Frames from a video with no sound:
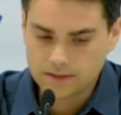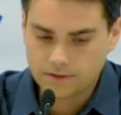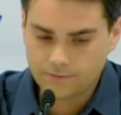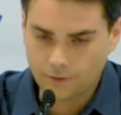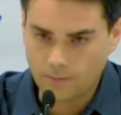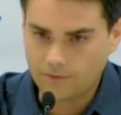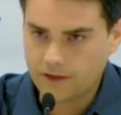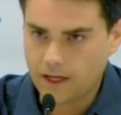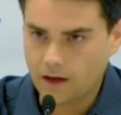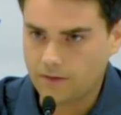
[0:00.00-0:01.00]
form of
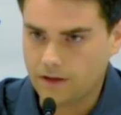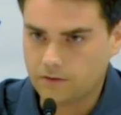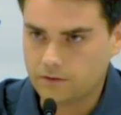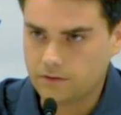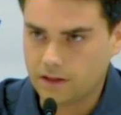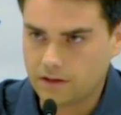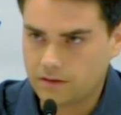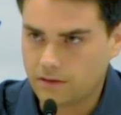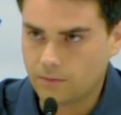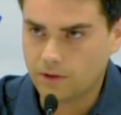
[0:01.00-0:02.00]
care
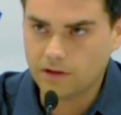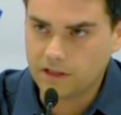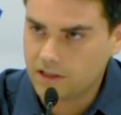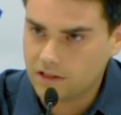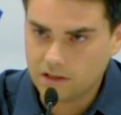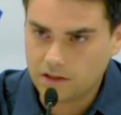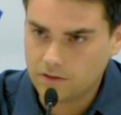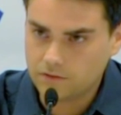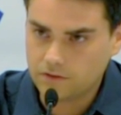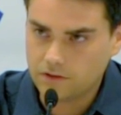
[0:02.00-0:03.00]
that really
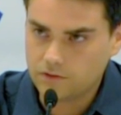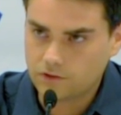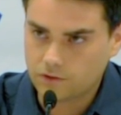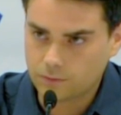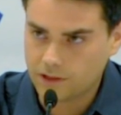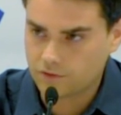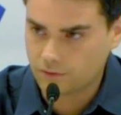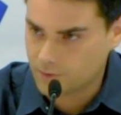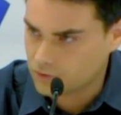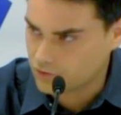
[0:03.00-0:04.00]
is just
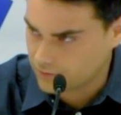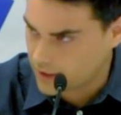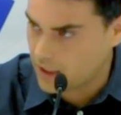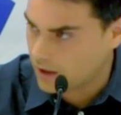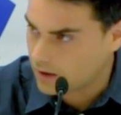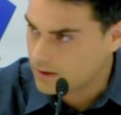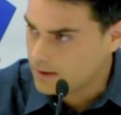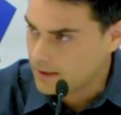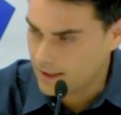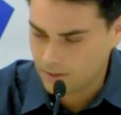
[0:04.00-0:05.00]
redistribution of care.
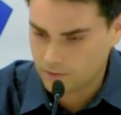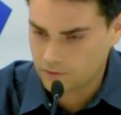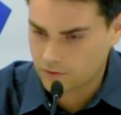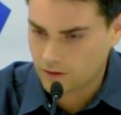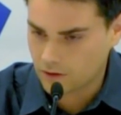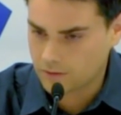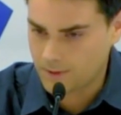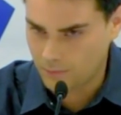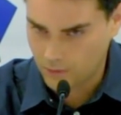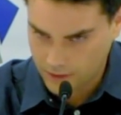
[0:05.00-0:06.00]
Which is going to hurt the
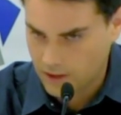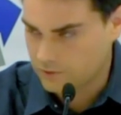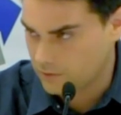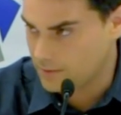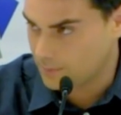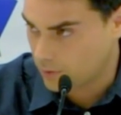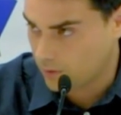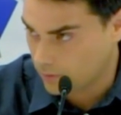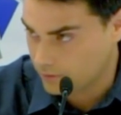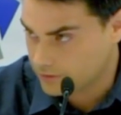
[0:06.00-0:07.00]
people who are youngest and the people who
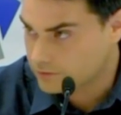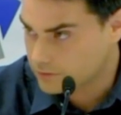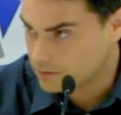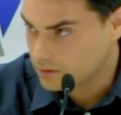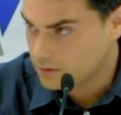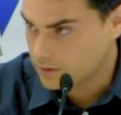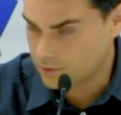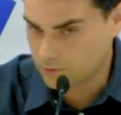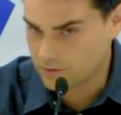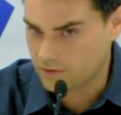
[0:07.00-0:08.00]
are oldest.
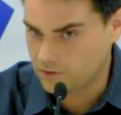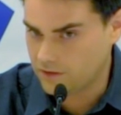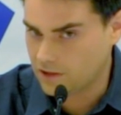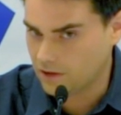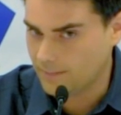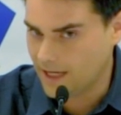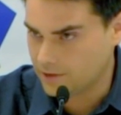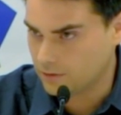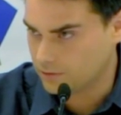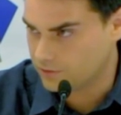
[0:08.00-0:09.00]
There's a reason Ezekiel
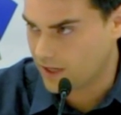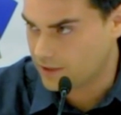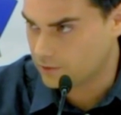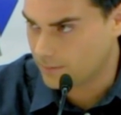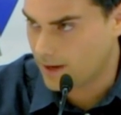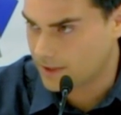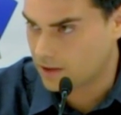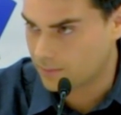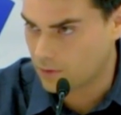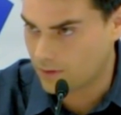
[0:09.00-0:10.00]
Emanuel, who designed his
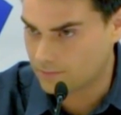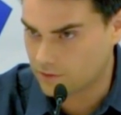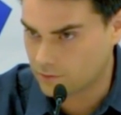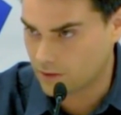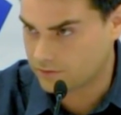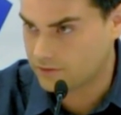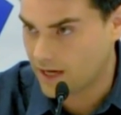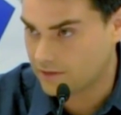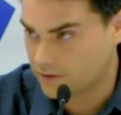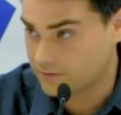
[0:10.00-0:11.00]
Obamacare program, says he wants to
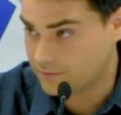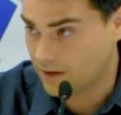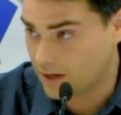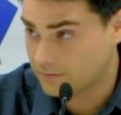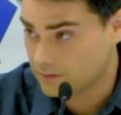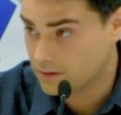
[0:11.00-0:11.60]
die at 75.